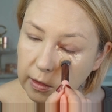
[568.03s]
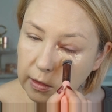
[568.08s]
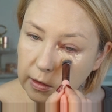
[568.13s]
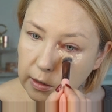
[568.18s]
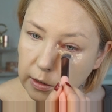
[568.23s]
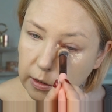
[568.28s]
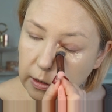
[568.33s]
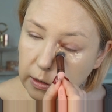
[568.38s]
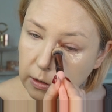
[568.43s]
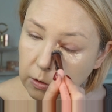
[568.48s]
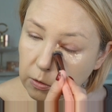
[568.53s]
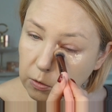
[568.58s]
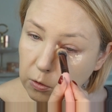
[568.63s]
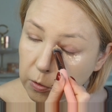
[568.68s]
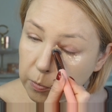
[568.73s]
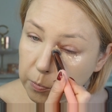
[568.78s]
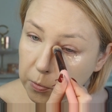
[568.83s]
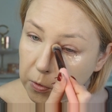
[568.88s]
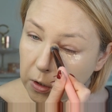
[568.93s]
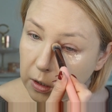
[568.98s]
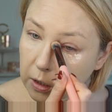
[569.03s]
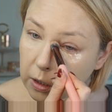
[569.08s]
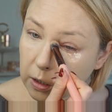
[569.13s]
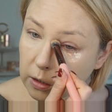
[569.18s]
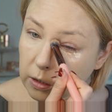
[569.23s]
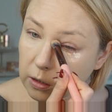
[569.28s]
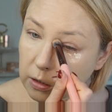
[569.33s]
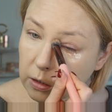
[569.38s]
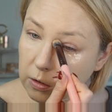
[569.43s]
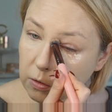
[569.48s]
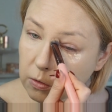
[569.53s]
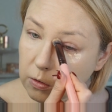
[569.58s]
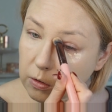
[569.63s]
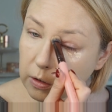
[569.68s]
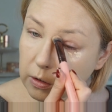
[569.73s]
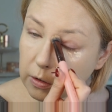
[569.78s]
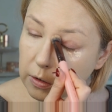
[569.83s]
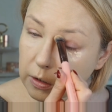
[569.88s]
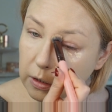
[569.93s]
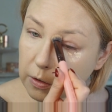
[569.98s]
these new products, so
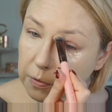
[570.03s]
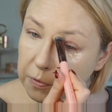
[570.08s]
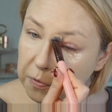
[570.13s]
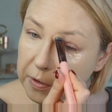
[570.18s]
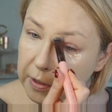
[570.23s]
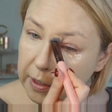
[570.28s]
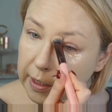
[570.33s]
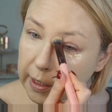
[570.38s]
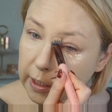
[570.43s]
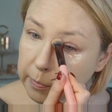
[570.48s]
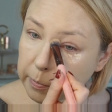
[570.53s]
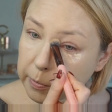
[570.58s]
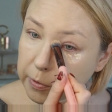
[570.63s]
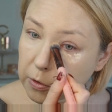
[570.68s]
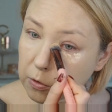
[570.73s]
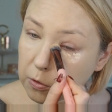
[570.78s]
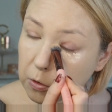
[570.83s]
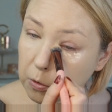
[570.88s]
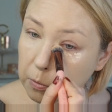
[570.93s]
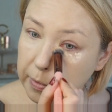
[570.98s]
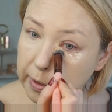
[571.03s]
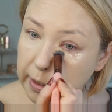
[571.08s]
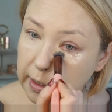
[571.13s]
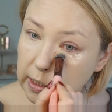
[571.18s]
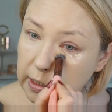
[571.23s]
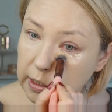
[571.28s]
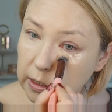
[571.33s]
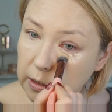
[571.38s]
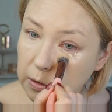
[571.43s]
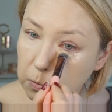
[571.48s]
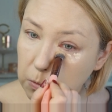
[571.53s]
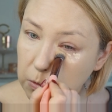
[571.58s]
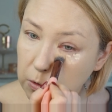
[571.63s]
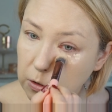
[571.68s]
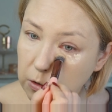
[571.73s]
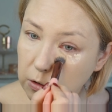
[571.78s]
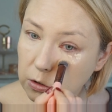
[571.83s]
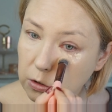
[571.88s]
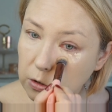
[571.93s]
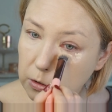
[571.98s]
if it helps or makes it
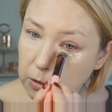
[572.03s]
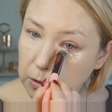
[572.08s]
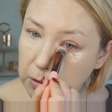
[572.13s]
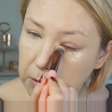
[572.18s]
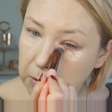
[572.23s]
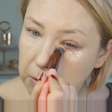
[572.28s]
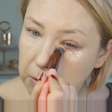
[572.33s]
worse.